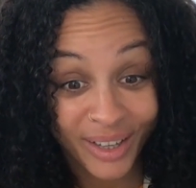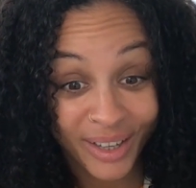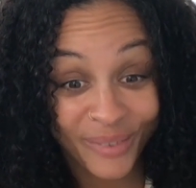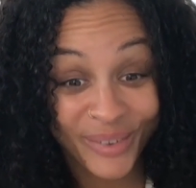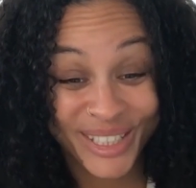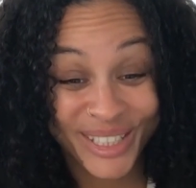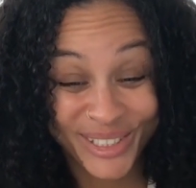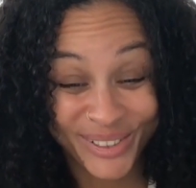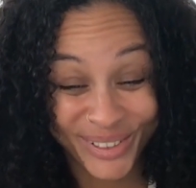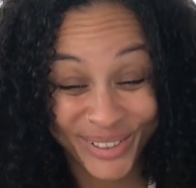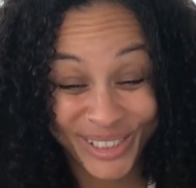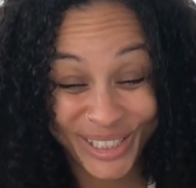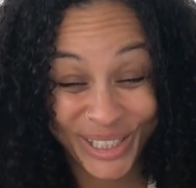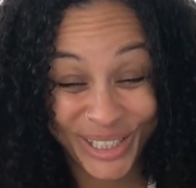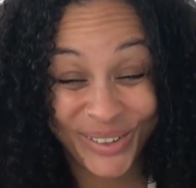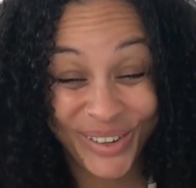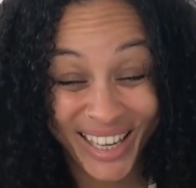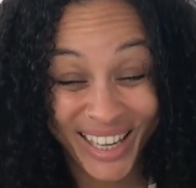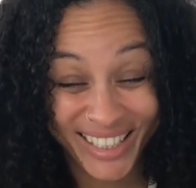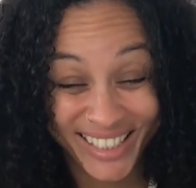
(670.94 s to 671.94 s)
which was
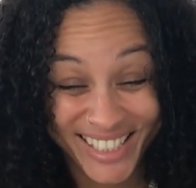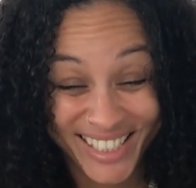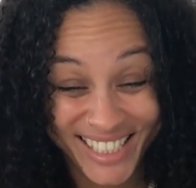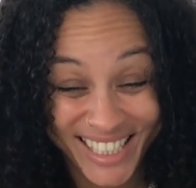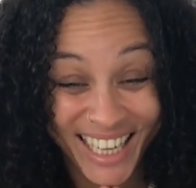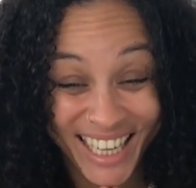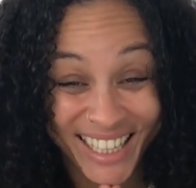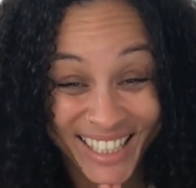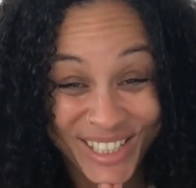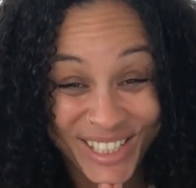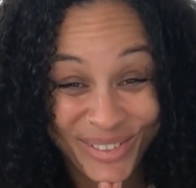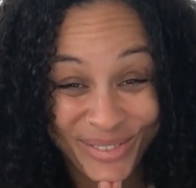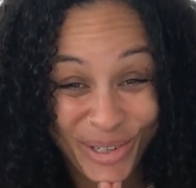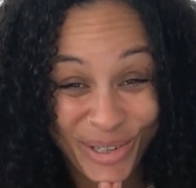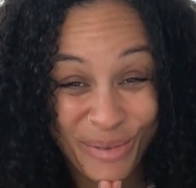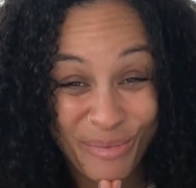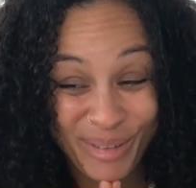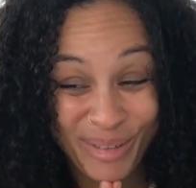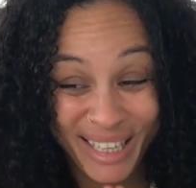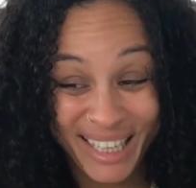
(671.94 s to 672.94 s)
quite a challenge
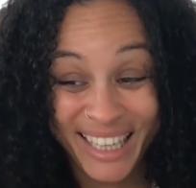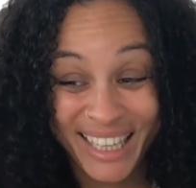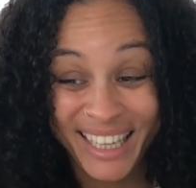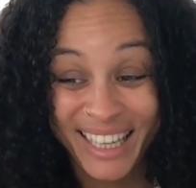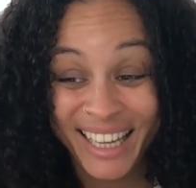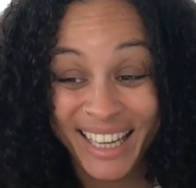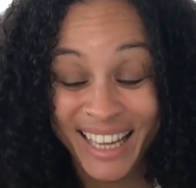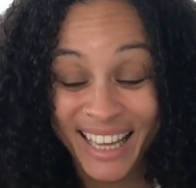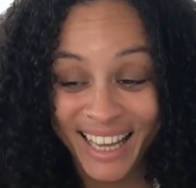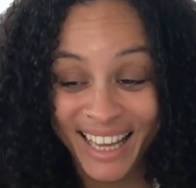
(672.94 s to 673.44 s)
for me.